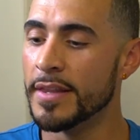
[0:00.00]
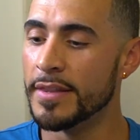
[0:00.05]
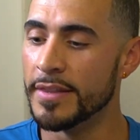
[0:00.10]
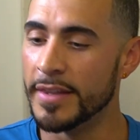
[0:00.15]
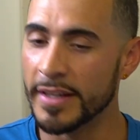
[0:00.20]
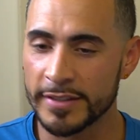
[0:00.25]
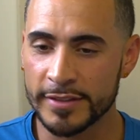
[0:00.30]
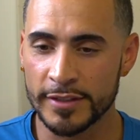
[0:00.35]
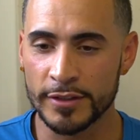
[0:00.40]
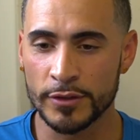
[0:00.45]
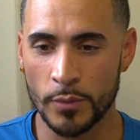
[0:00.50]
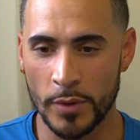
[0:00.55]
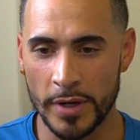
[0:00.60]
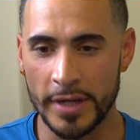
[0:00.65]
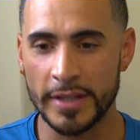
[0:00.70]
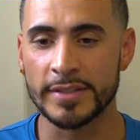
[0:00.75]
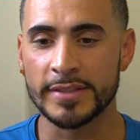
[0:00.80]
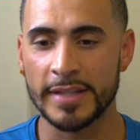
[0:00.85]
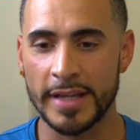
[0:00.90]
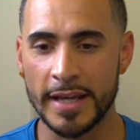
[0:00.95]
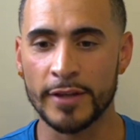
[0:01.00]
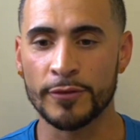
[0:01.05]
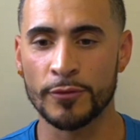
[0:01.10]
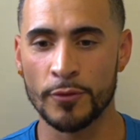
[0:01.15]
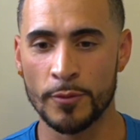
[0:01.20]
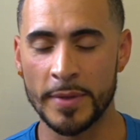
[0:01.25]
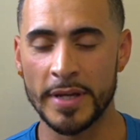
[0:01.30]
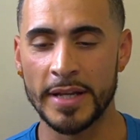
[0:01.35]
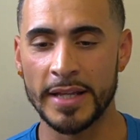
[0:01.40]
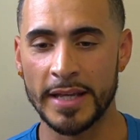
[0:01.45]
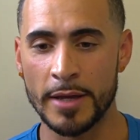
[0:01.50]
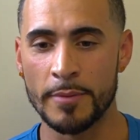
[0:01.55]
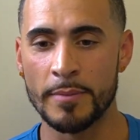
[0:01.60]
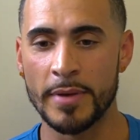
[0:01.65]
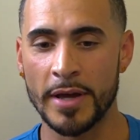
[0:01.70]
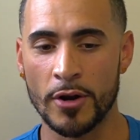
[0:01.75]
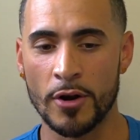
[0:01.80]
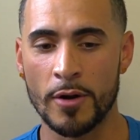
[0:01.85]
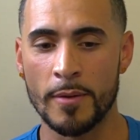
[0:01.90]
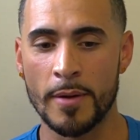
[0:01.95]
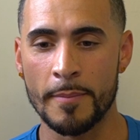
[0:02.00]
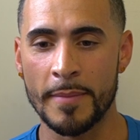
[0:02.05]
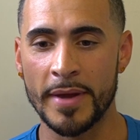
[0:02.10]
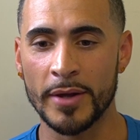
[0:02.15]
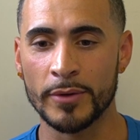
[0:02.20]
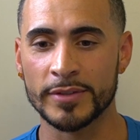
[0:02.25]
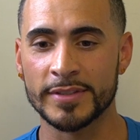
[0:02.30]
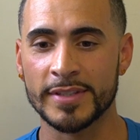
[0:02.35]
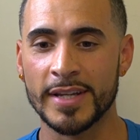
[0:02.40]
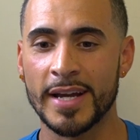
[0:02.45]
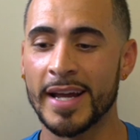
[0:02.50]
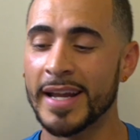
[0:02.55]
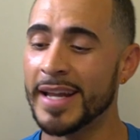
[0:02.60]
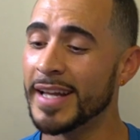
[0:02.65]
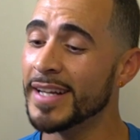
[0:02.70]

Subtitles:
this is what it takes for me to get better on my mental side.